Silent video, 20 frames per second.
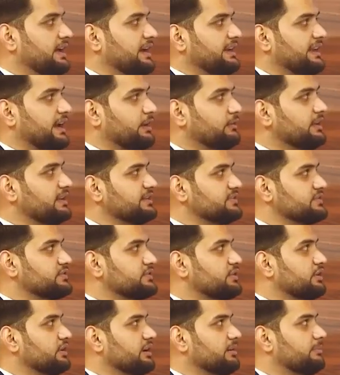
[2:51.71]
Now let's
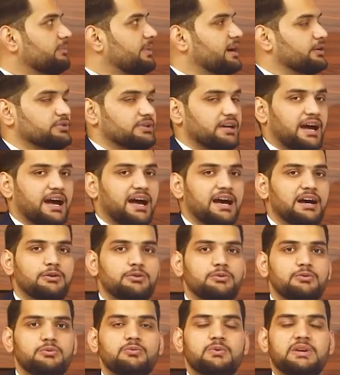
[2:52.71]
talk about
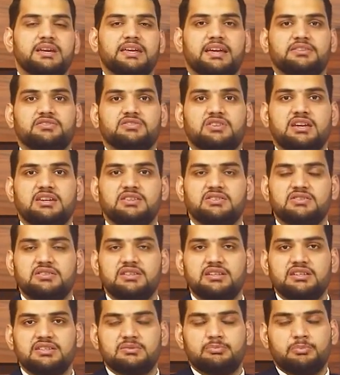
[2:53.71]
how we can change
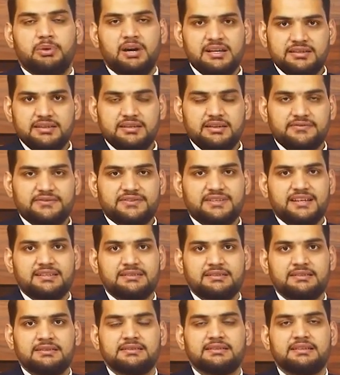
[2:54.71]
these positive
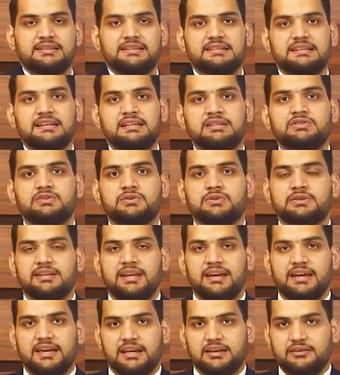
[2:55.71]
sentences into
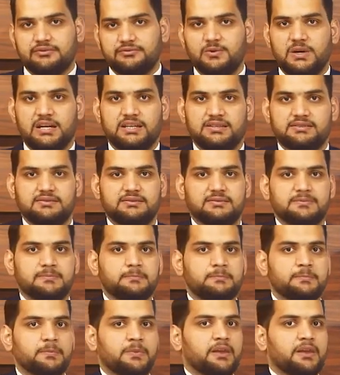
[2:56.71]
negative ones.